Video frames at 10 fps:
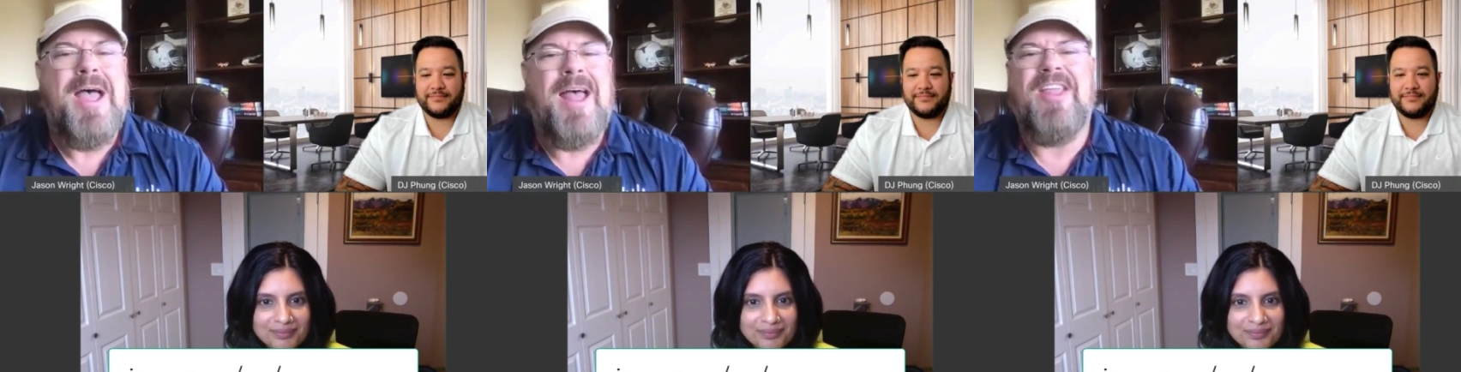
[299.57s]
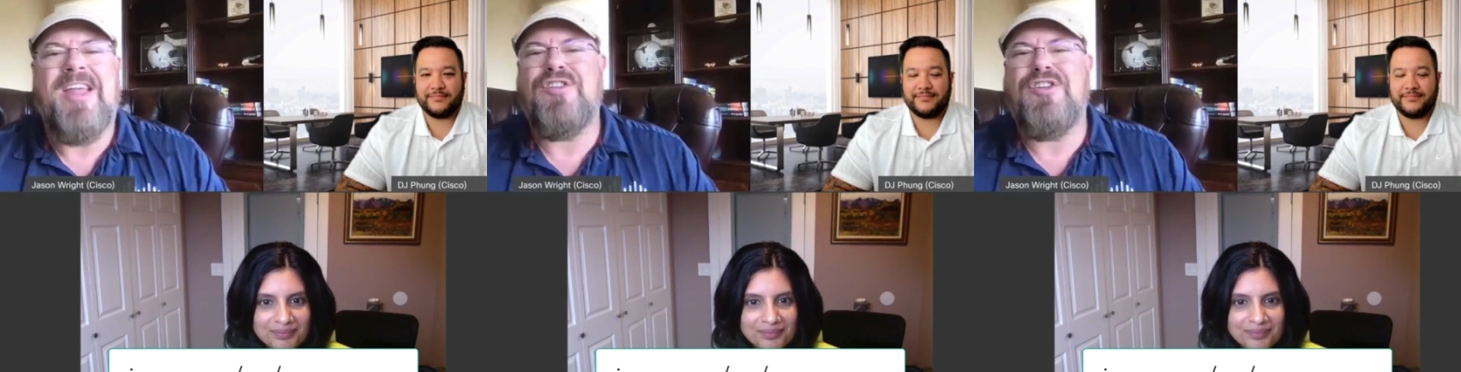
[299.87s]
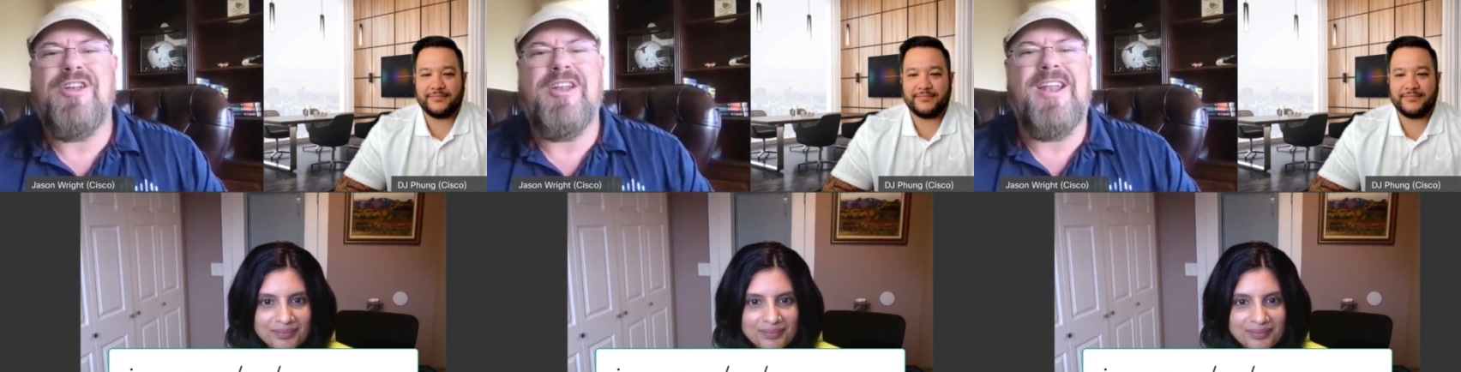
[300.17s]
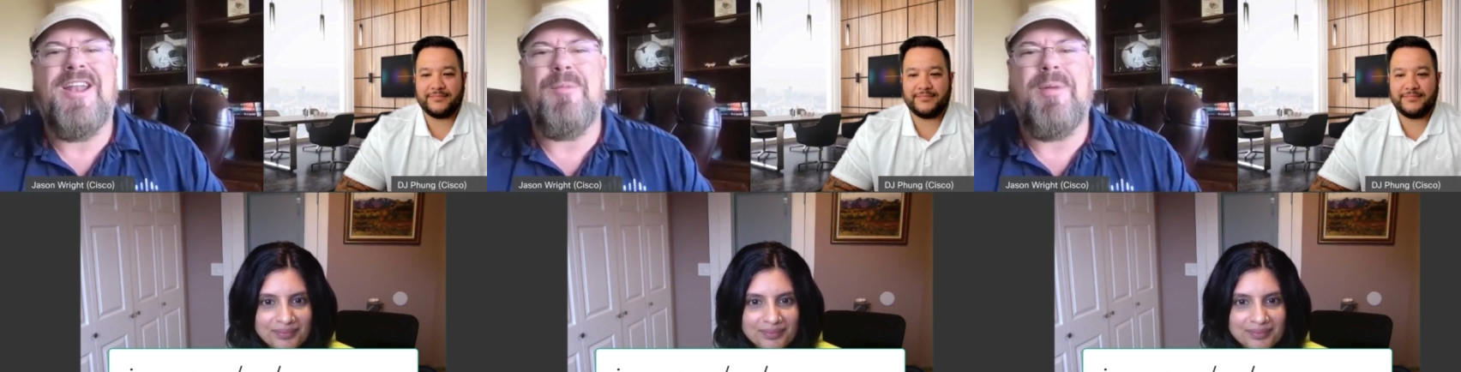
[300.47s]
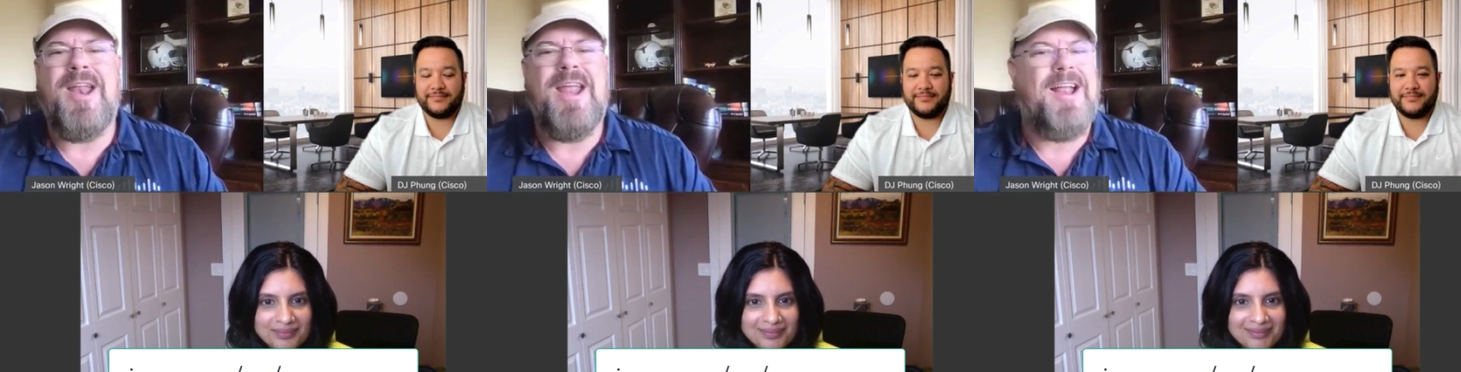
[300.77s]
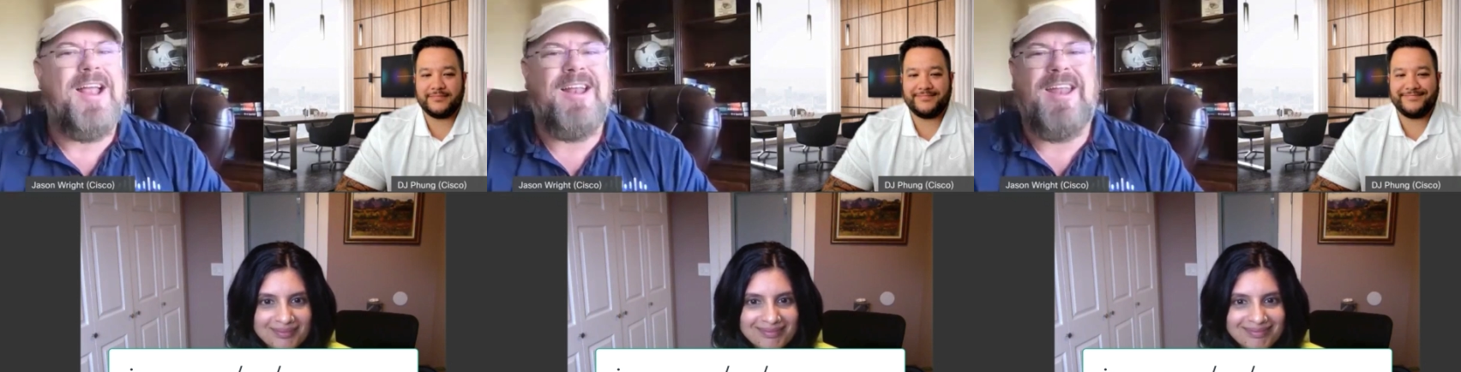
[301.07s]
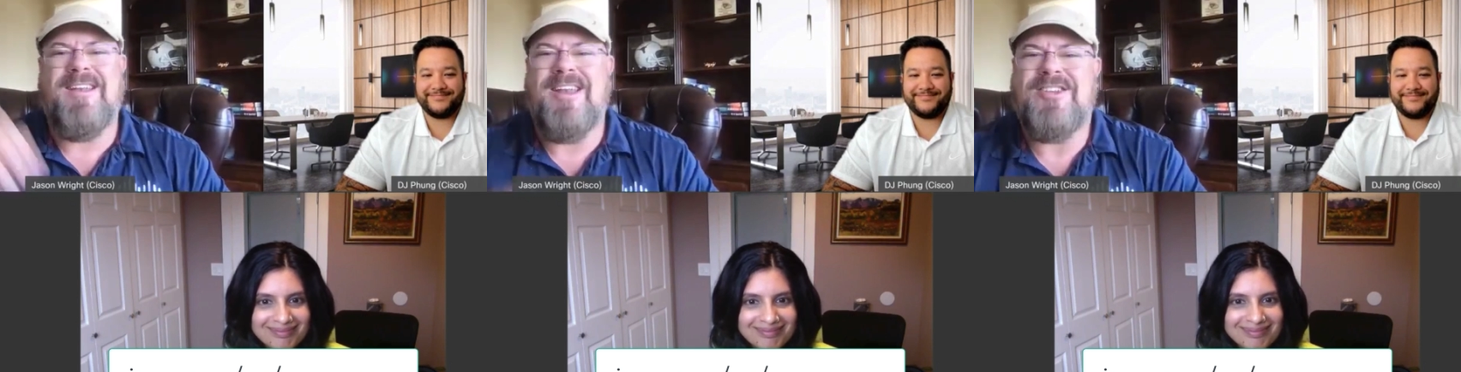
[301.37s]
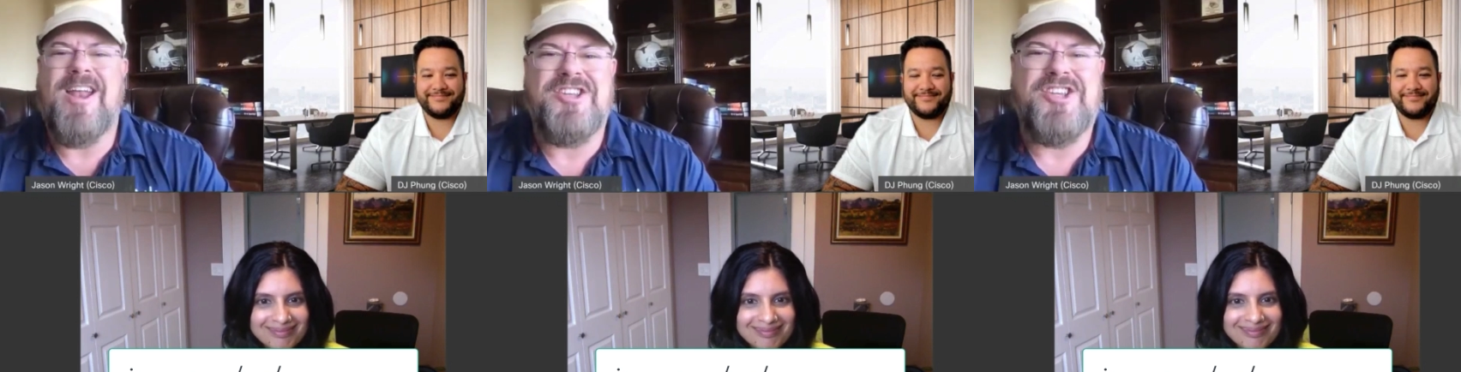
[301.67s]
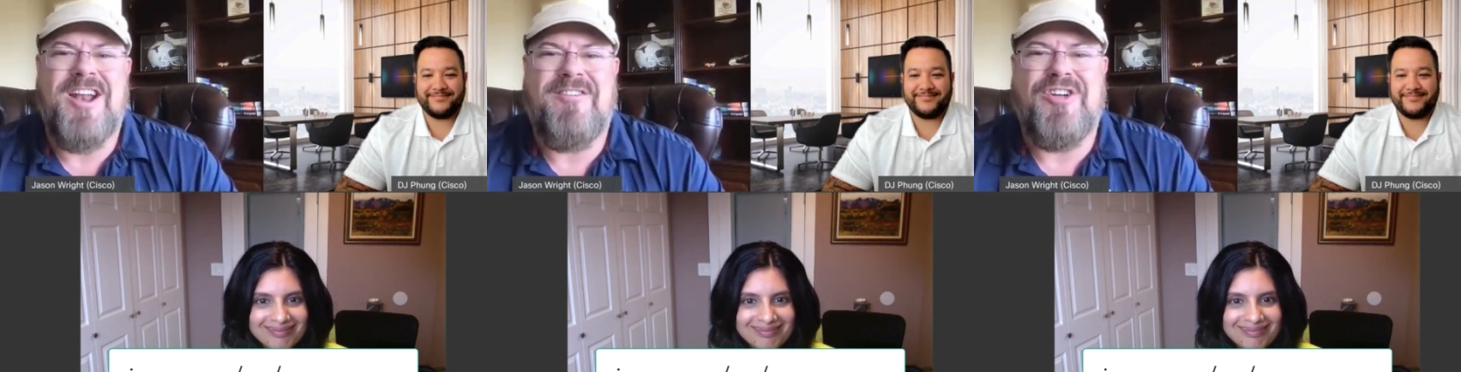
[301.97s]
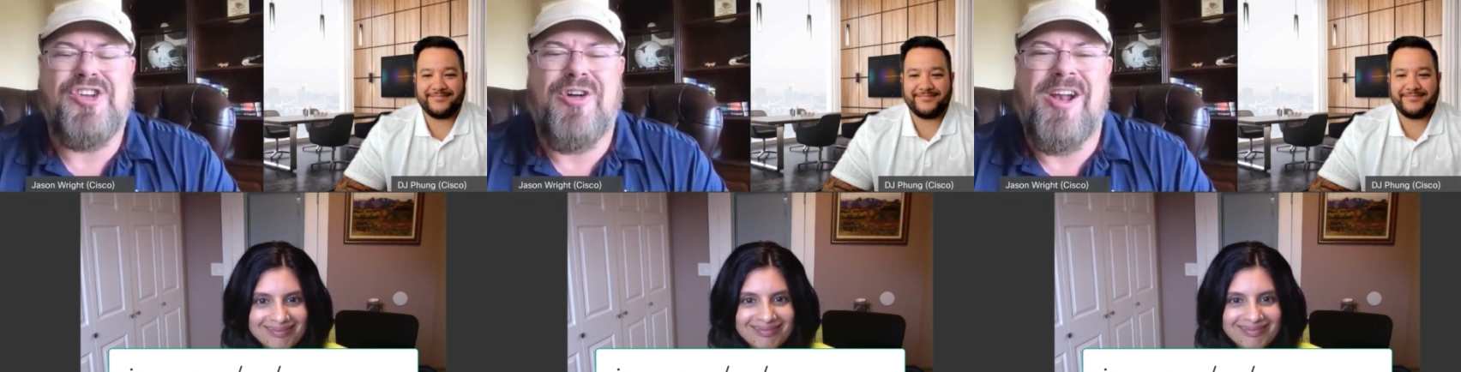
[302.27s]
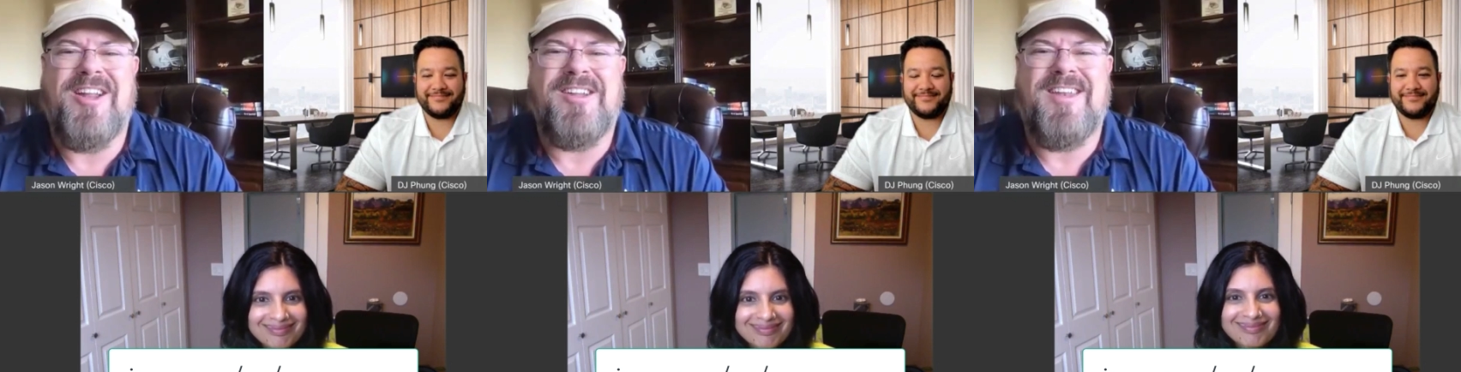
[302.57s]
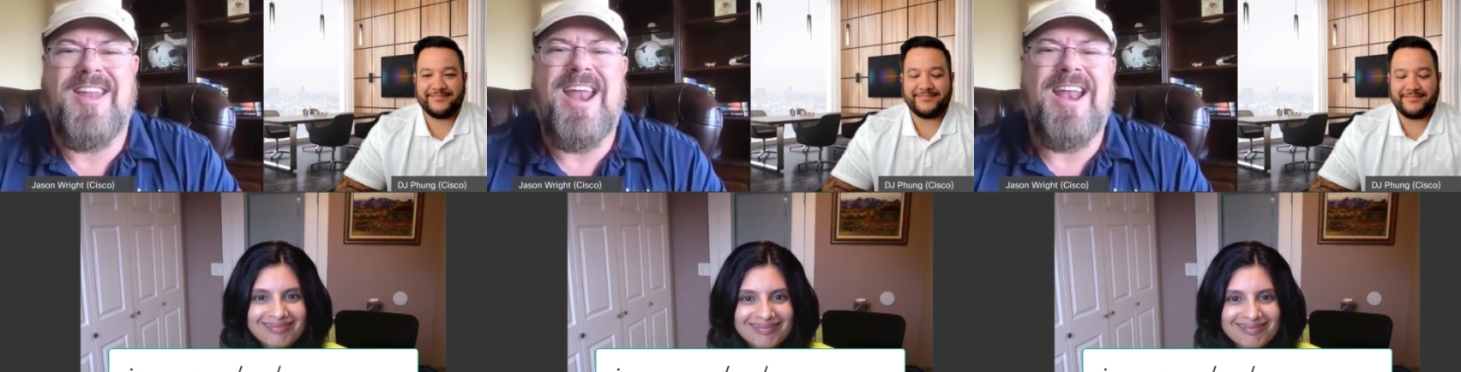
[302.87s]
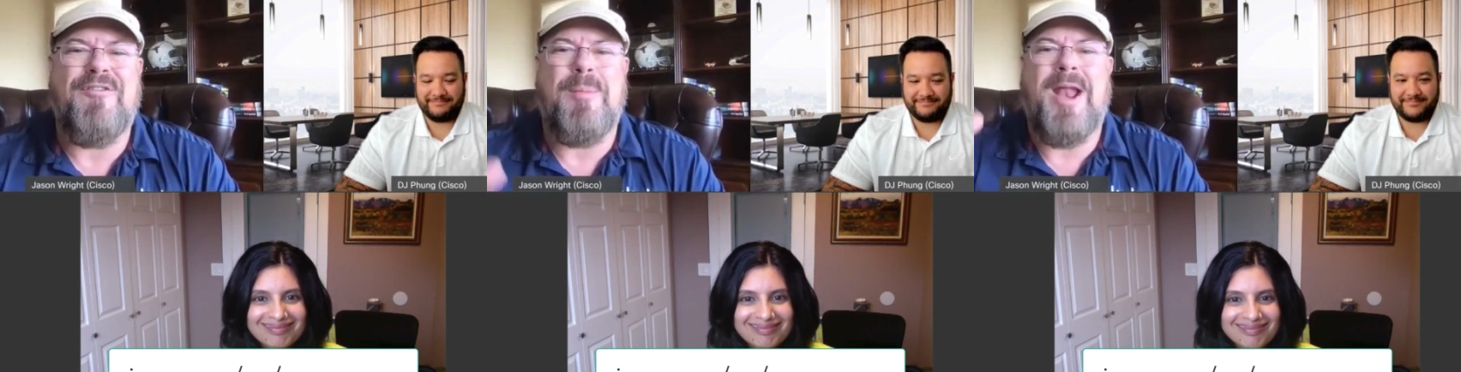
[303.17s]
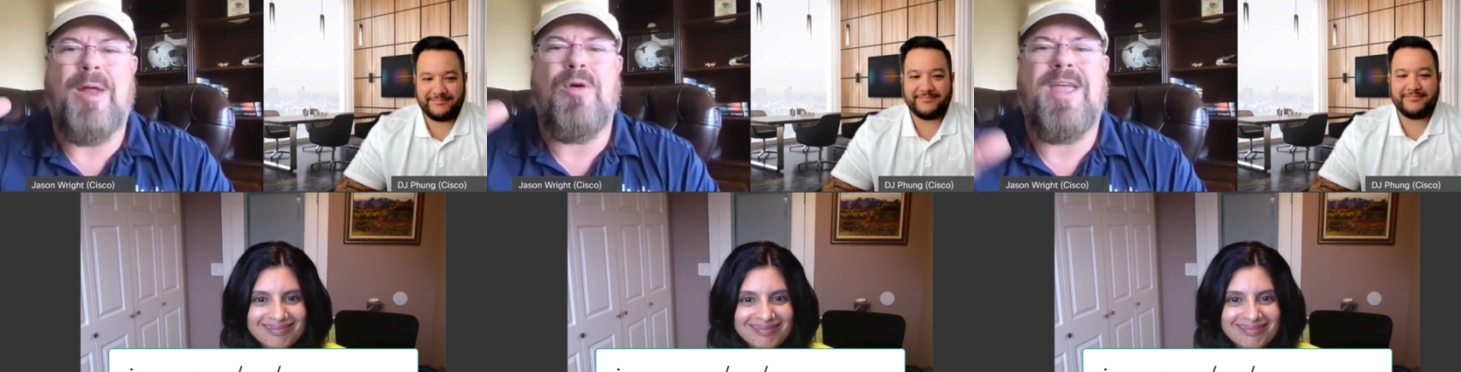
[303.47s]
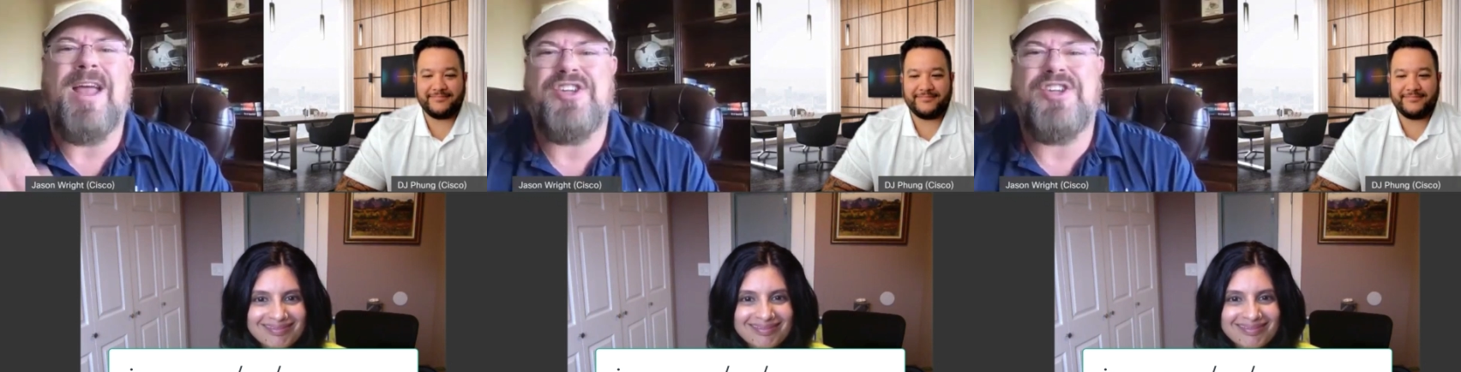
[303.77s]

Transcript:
Speaker 1: And thanks for tuning in, everybody, and, DJ and Anjana for joining us today. And everybody, we'll catch